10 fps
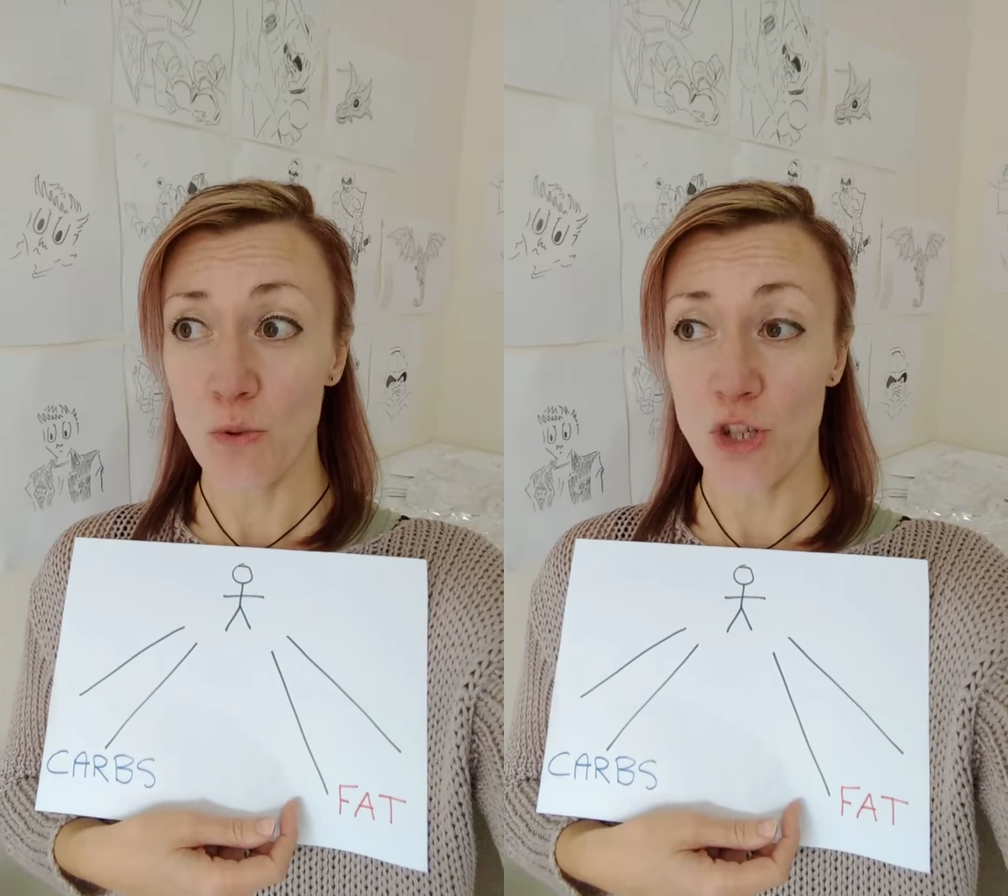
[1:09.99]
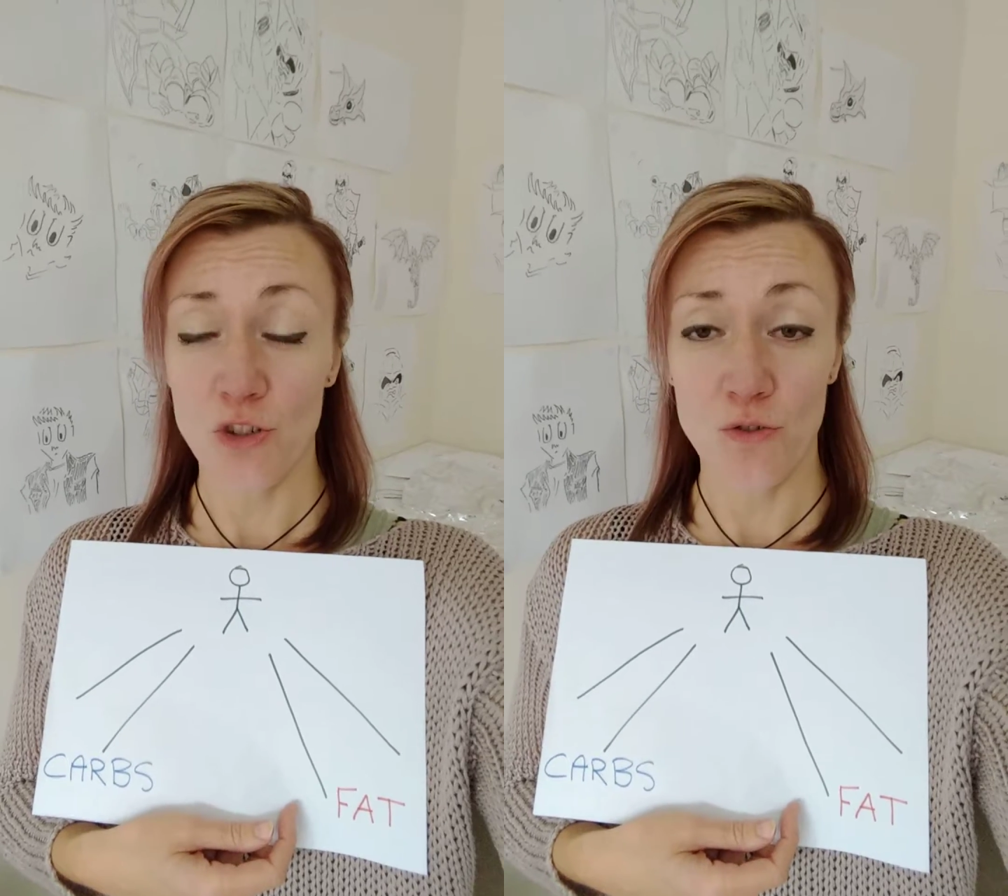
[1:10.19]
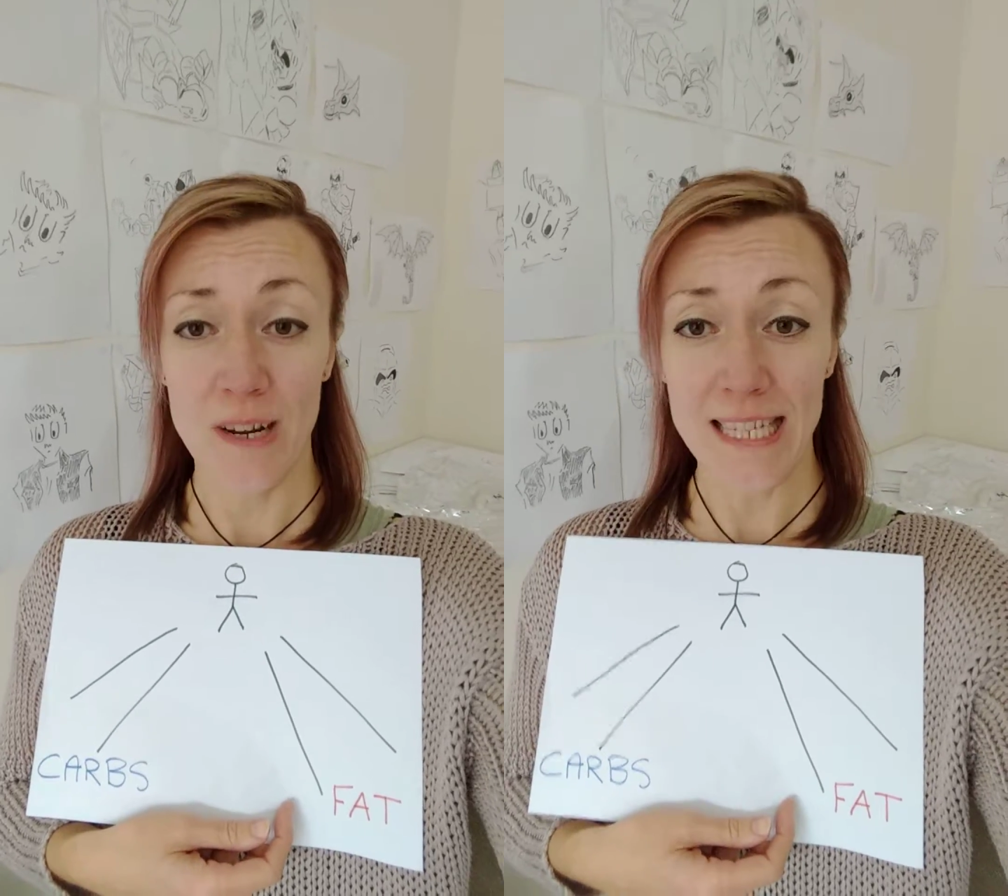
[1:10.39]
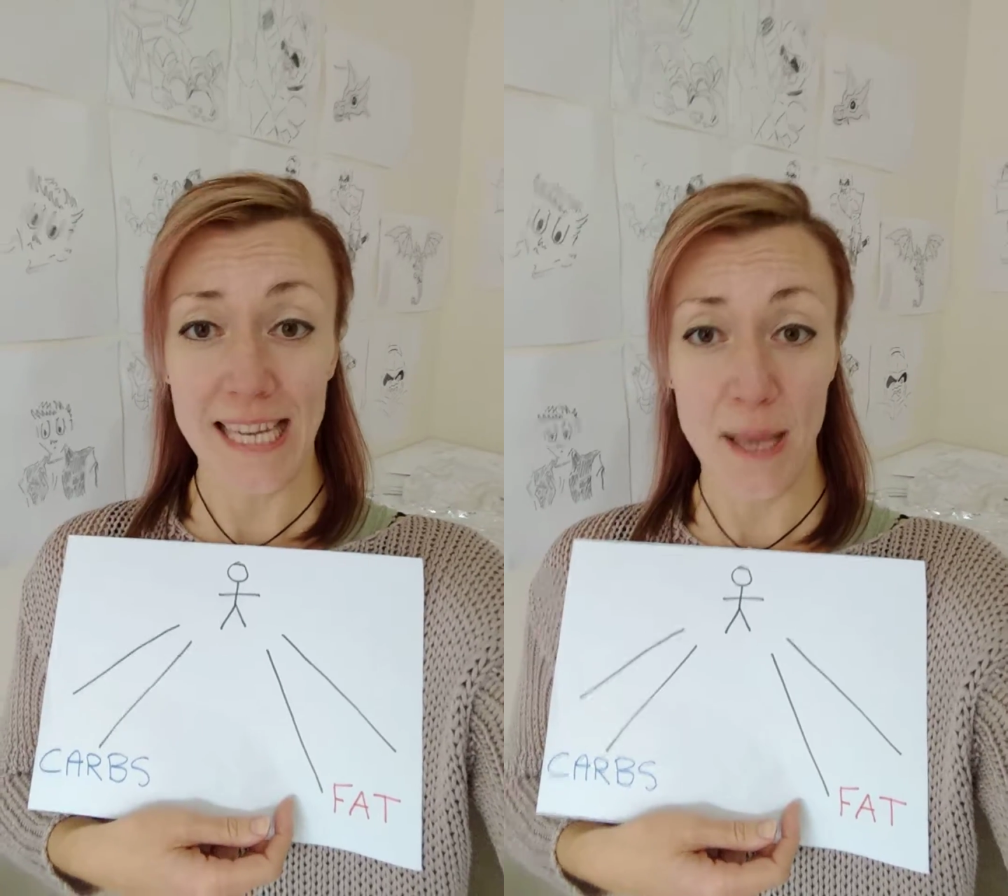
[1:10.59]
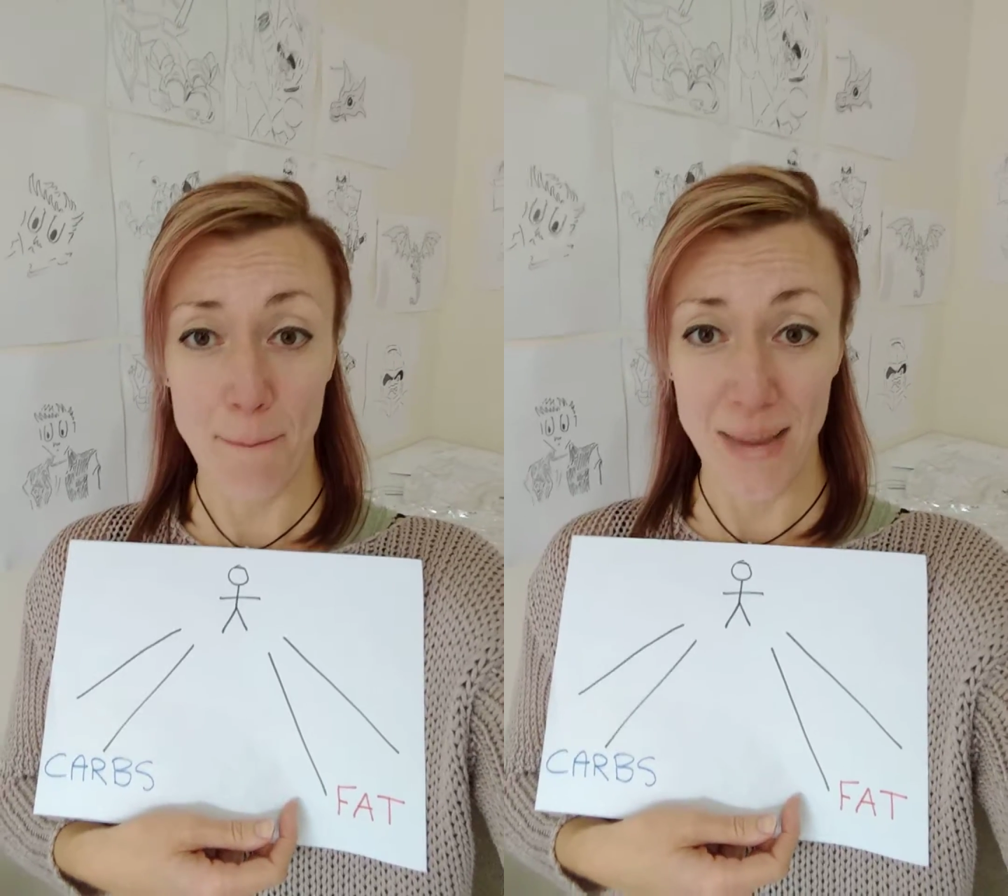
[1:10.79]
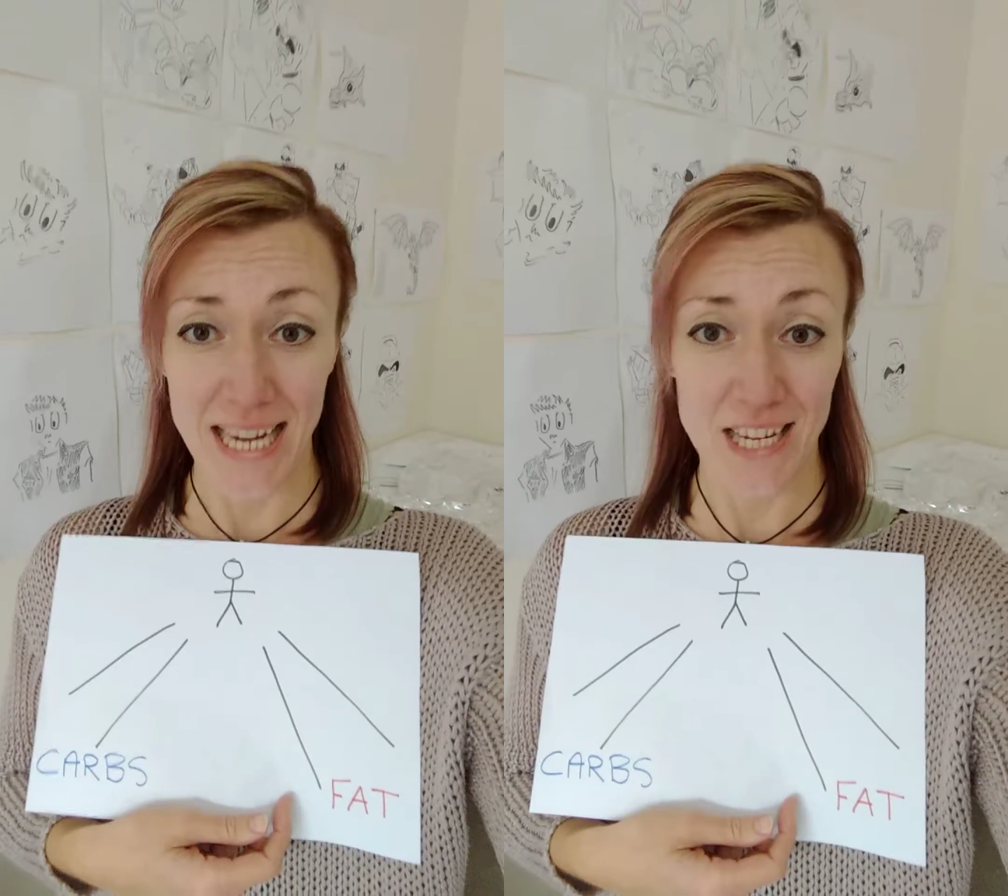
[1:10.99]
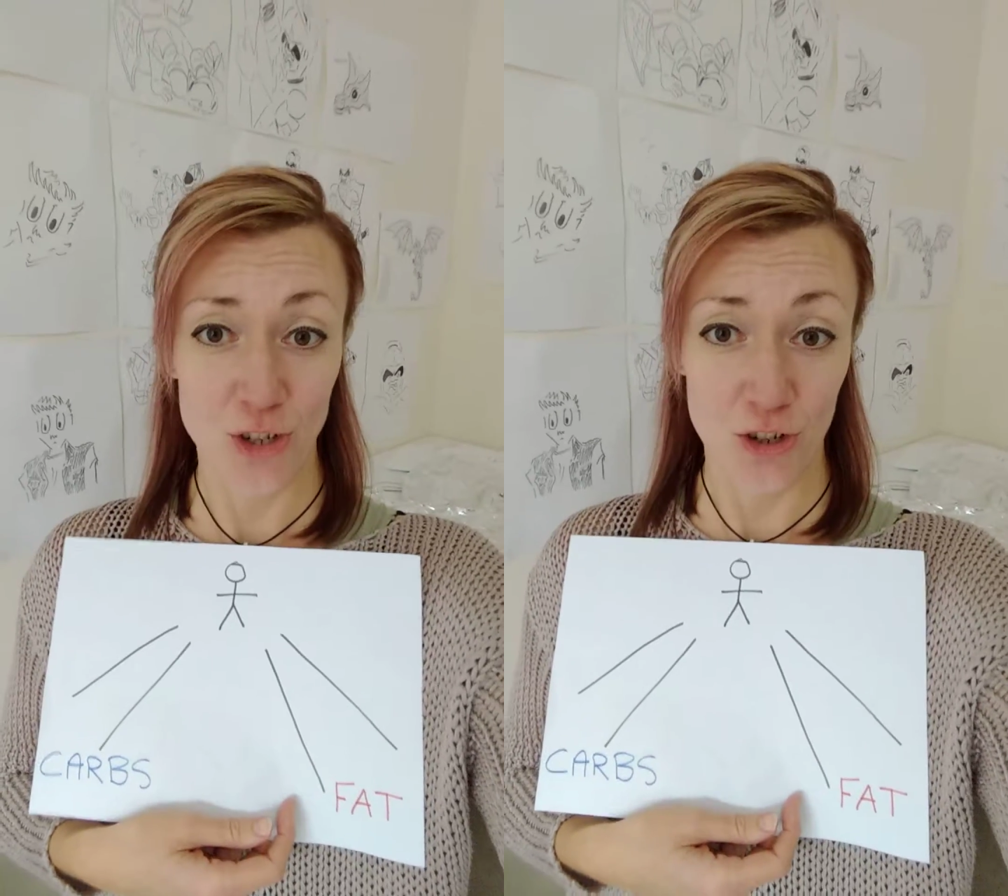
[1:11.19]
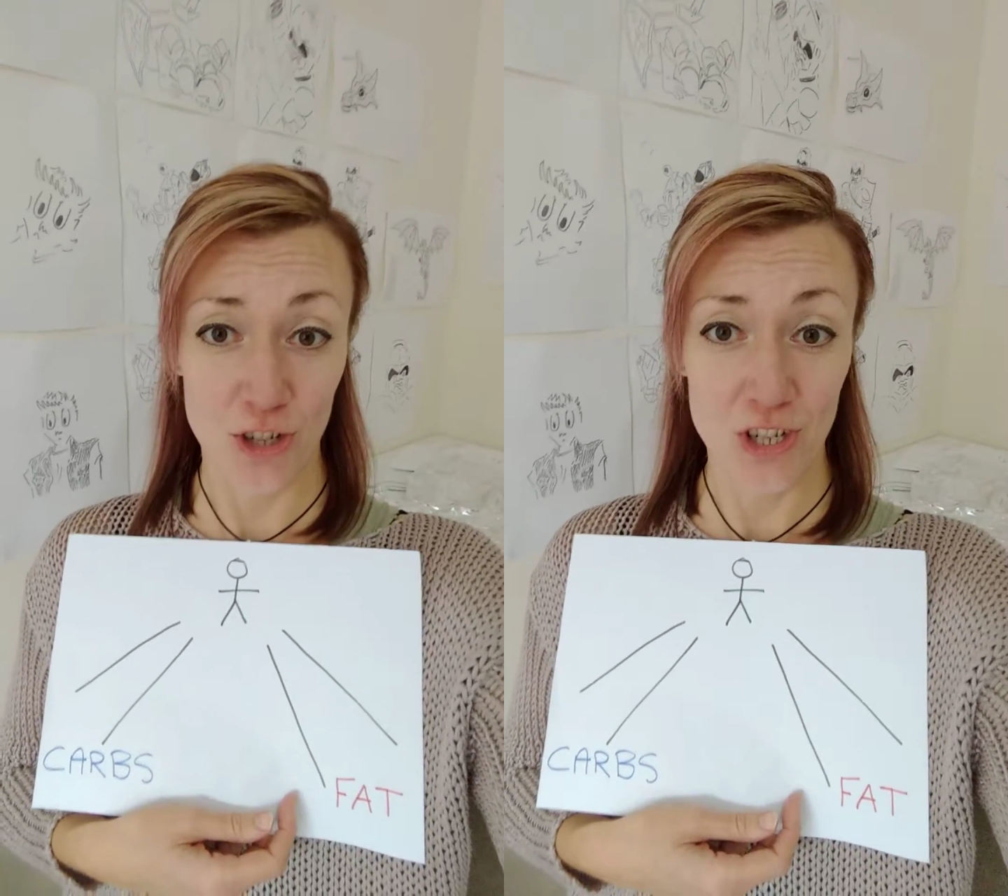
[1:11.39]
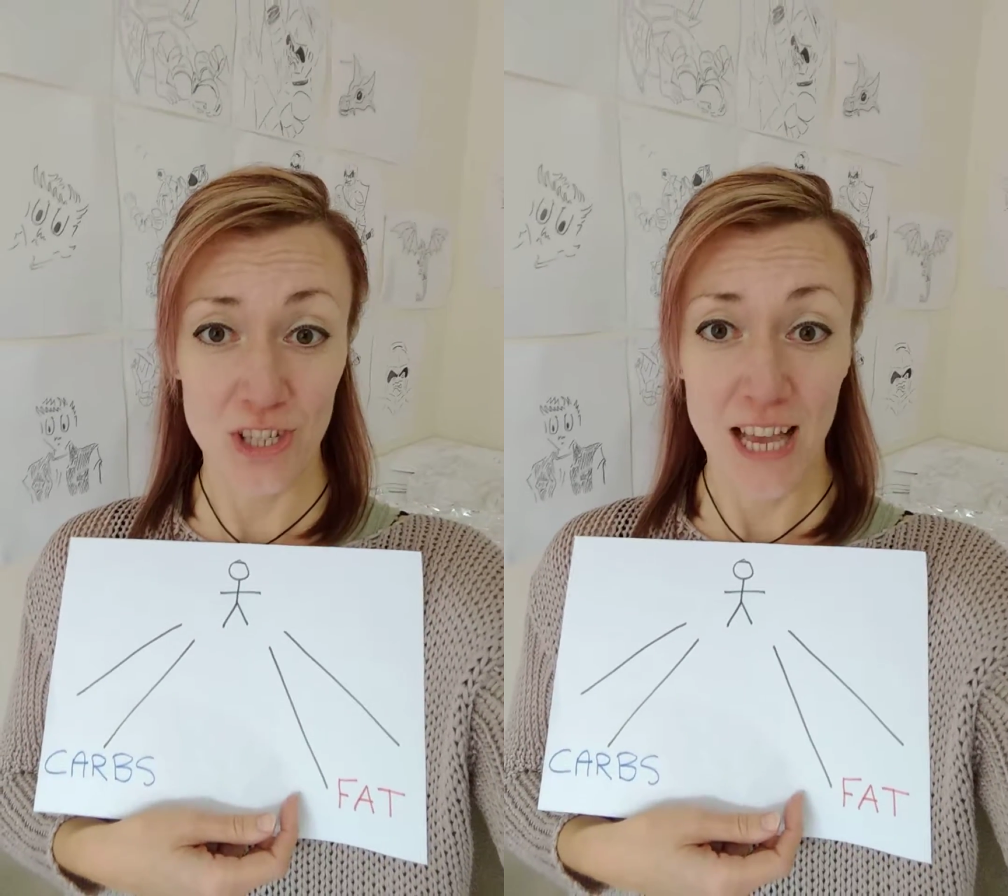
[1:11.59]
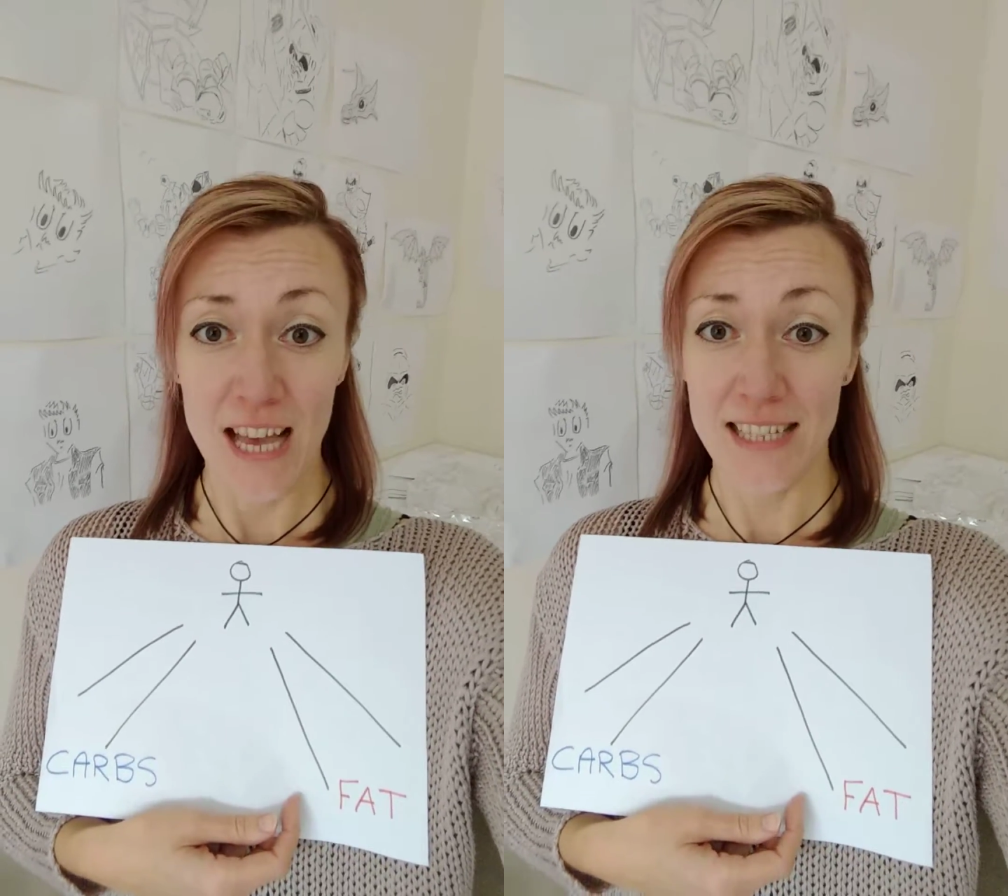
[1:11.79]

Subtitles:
which is already many sugars,